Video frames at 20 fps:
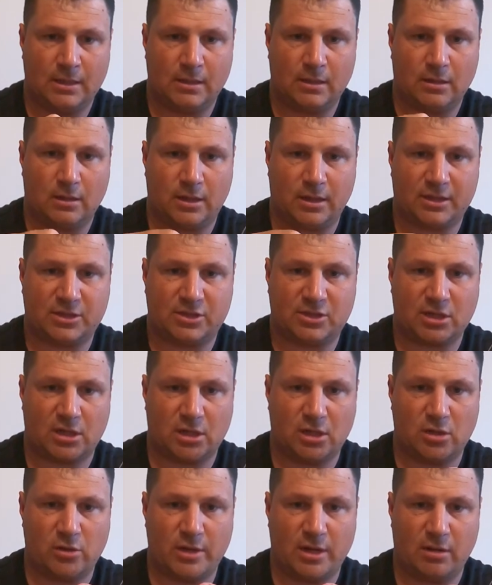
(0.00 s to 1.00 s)
Like
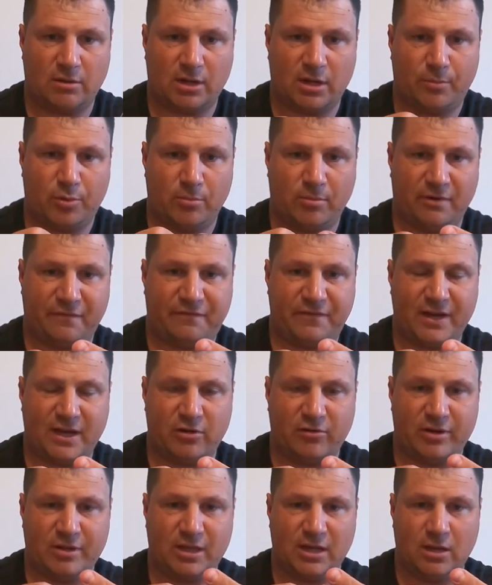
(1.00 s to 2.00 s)
so, and I'm gonna put my
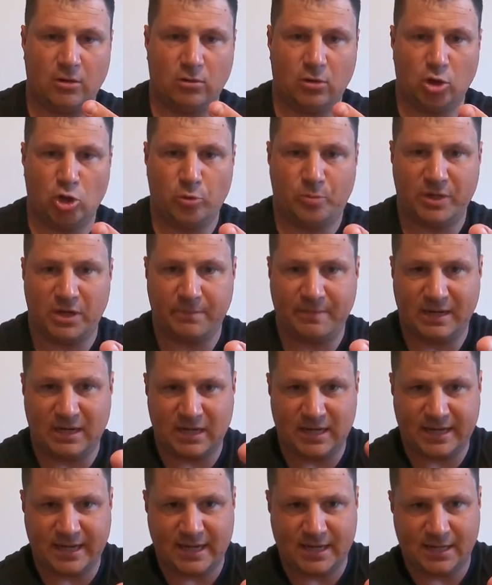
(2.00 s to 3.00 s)
finger in the little loop in the
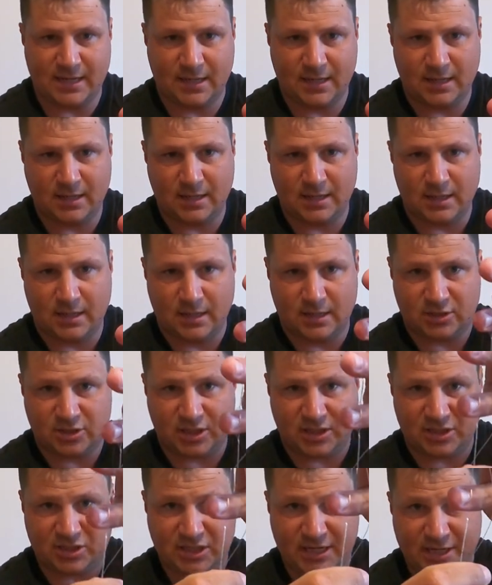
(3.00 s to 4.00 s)
middle again.
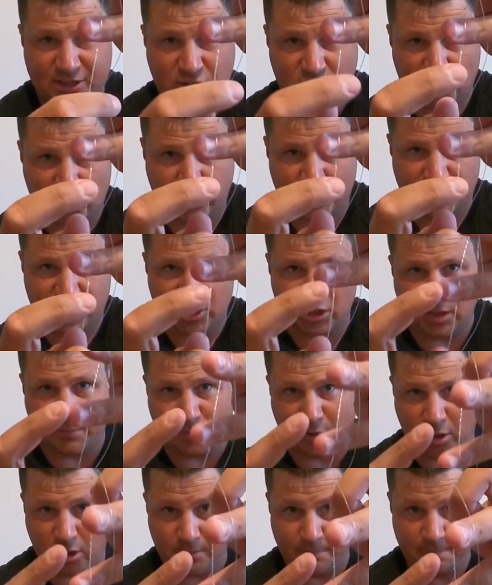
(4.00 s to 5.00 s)
So you can see it's got twists on the
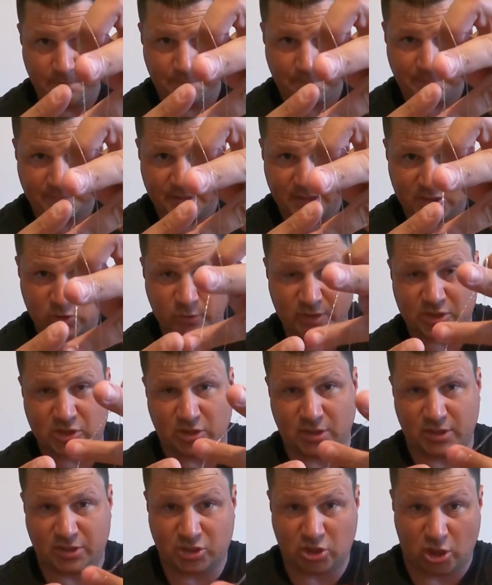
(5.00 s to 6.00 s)
bottom and twists
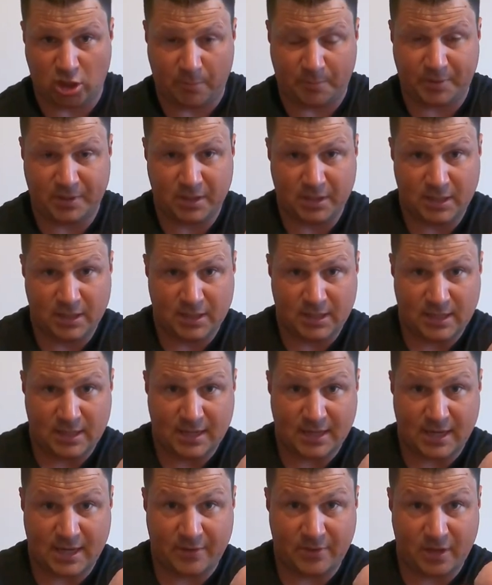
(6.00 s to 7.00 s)
on the top,
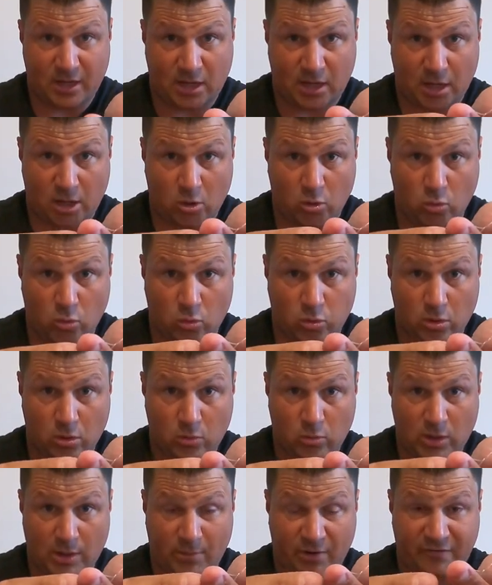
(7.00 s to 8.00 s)
and the hole
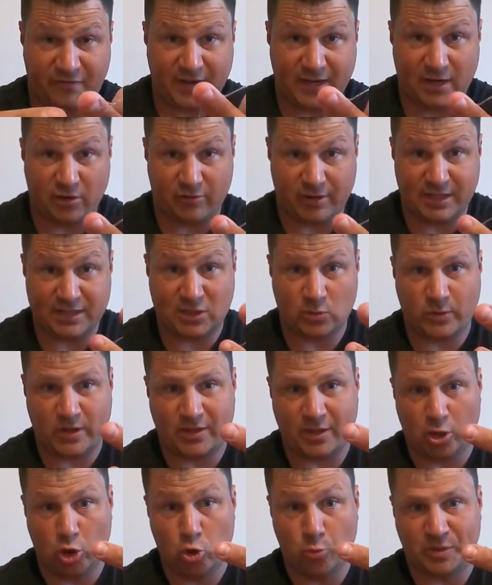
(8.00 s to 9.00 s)
where my finger is where
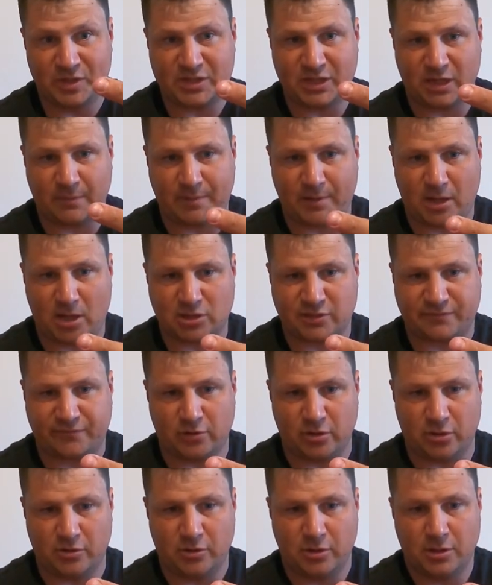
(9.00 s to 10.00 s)
the loop is gonna pass
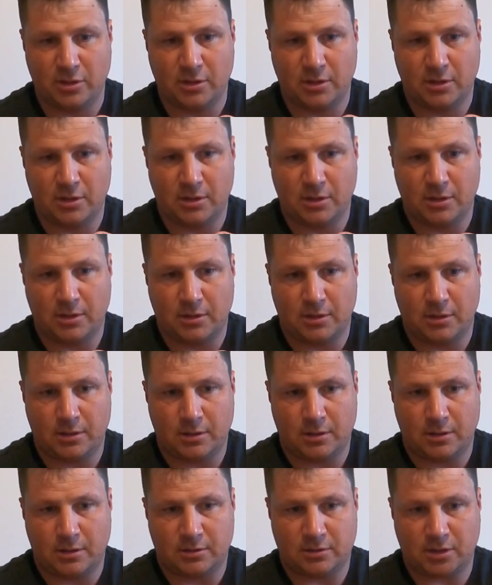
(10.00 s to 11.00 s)
through.
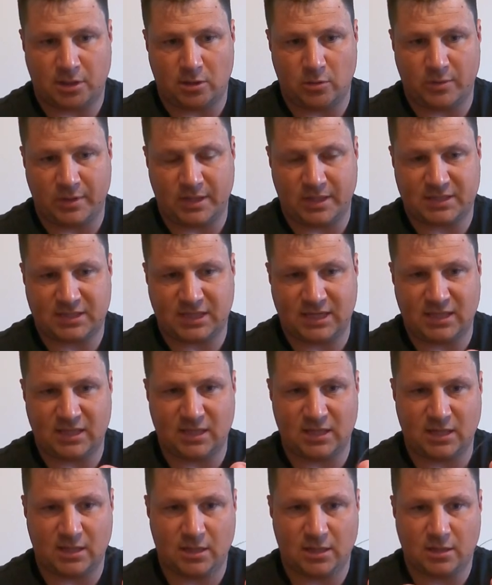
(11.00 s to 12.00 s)
So we're gonna take
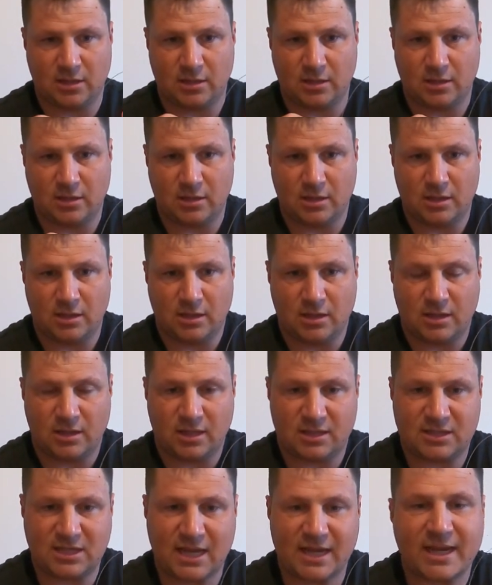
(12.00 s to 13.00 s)
the
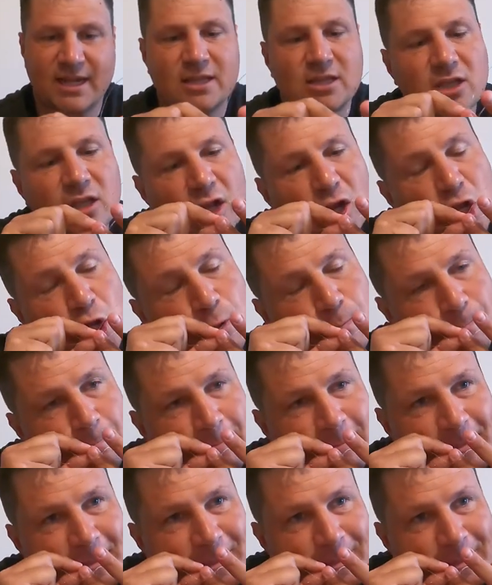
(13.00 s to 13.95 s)
tag end of the loop,